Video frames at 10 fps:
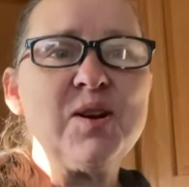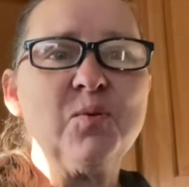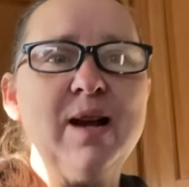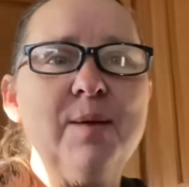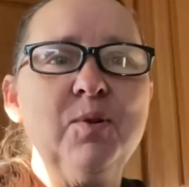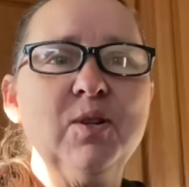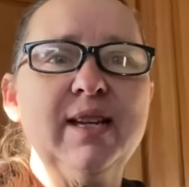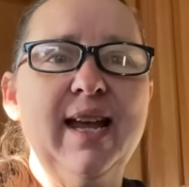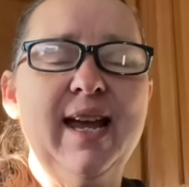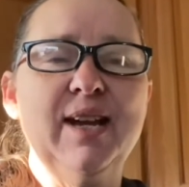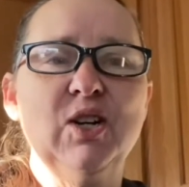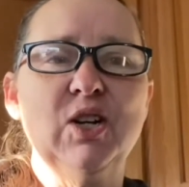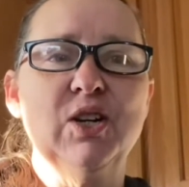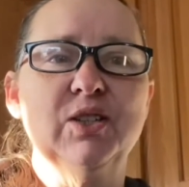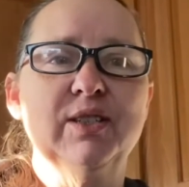Rebel
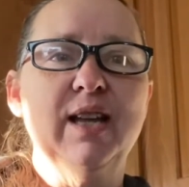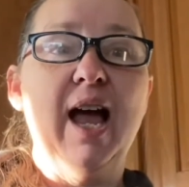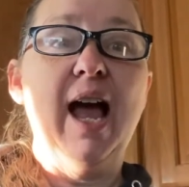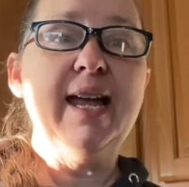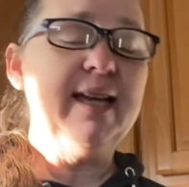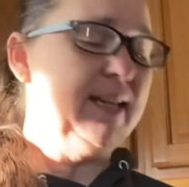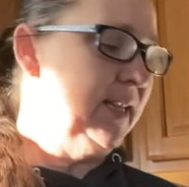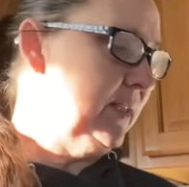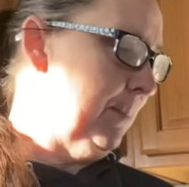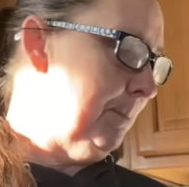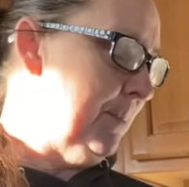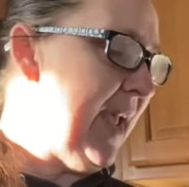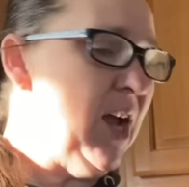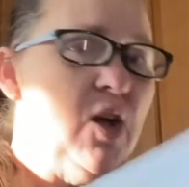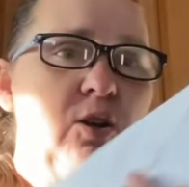Canners. It is
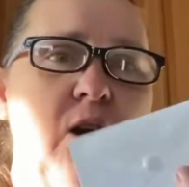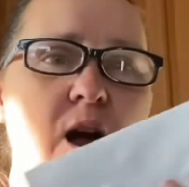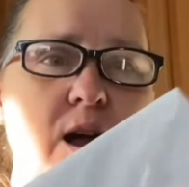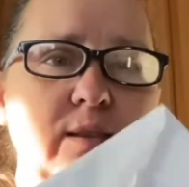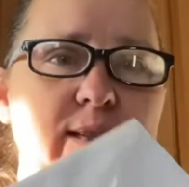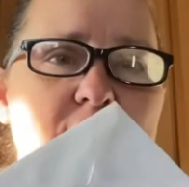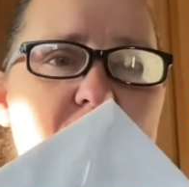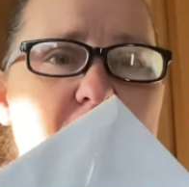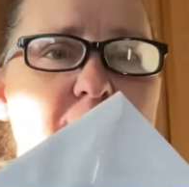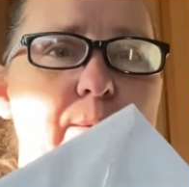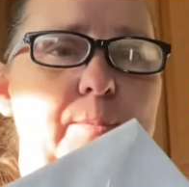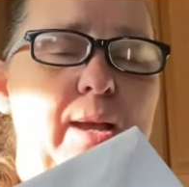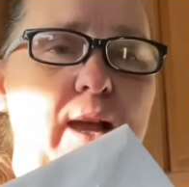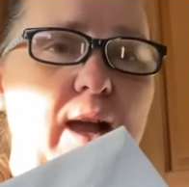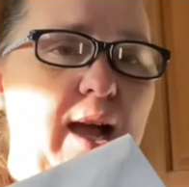mail call time.
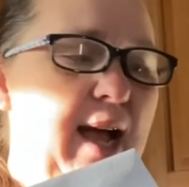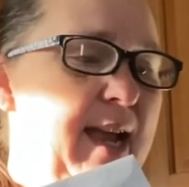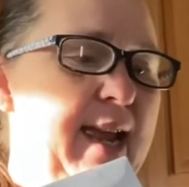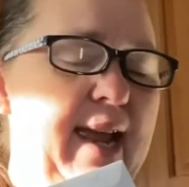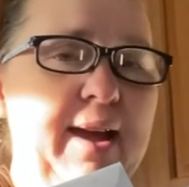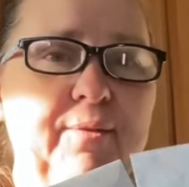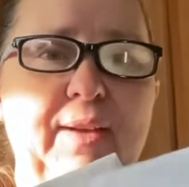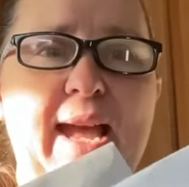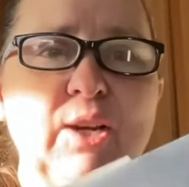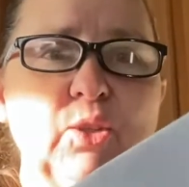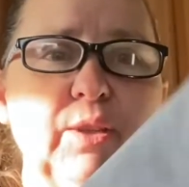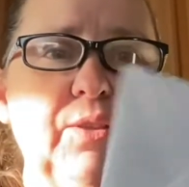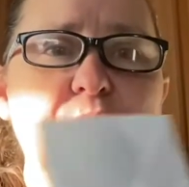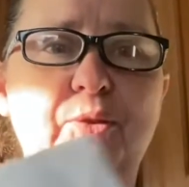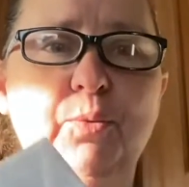I have actually
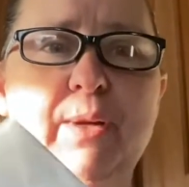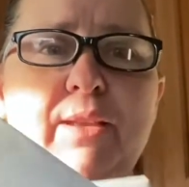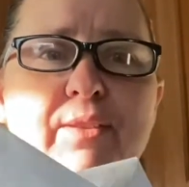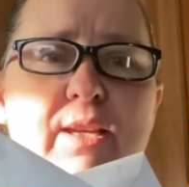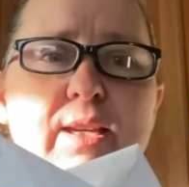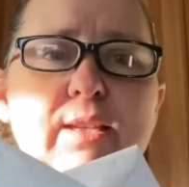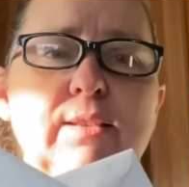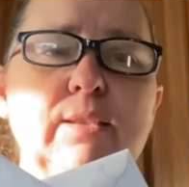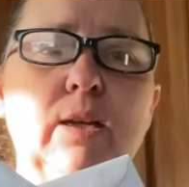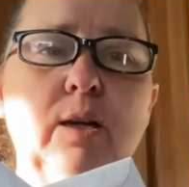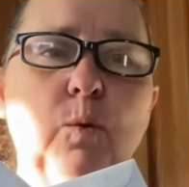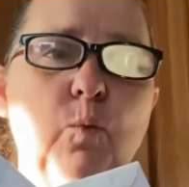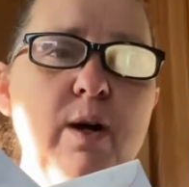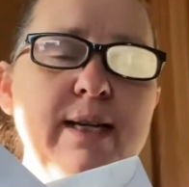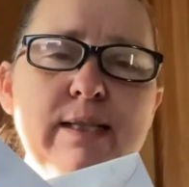three things.
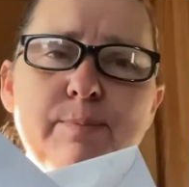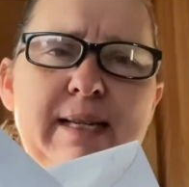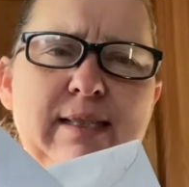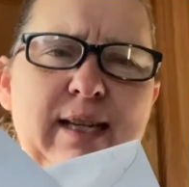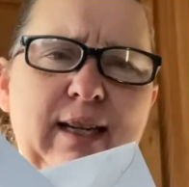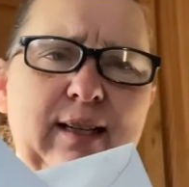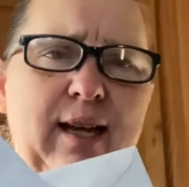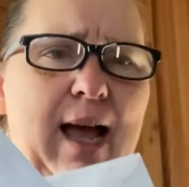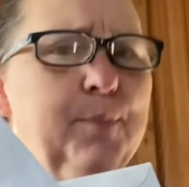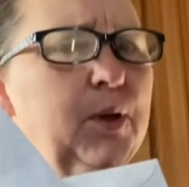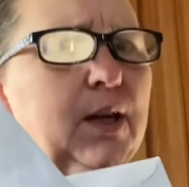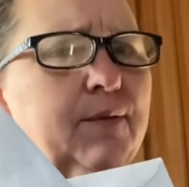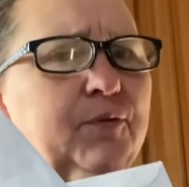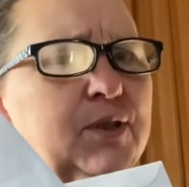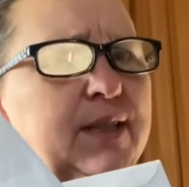One is missing. I put it
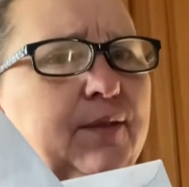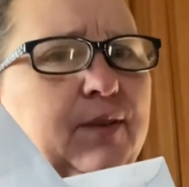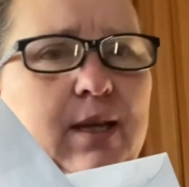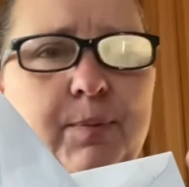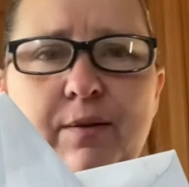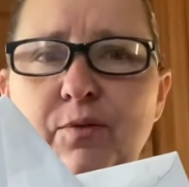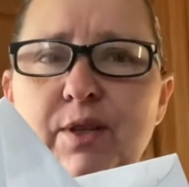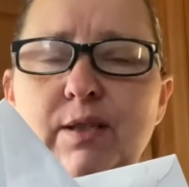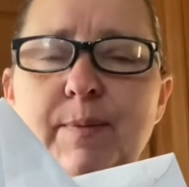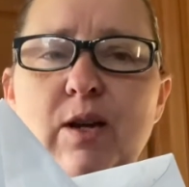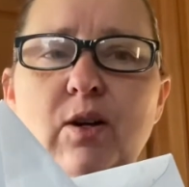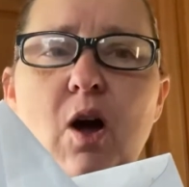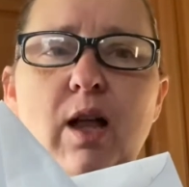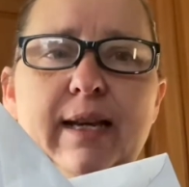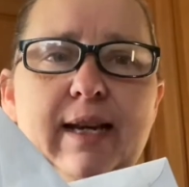up for safekeeping for this mail
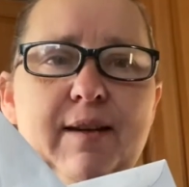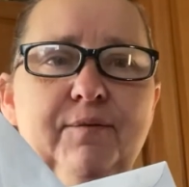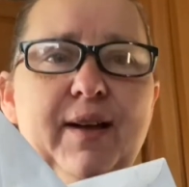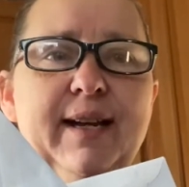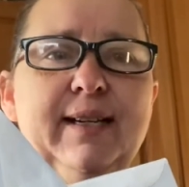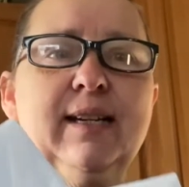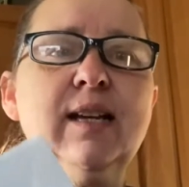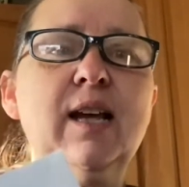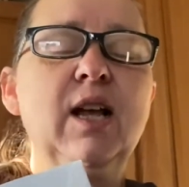call and can't find it.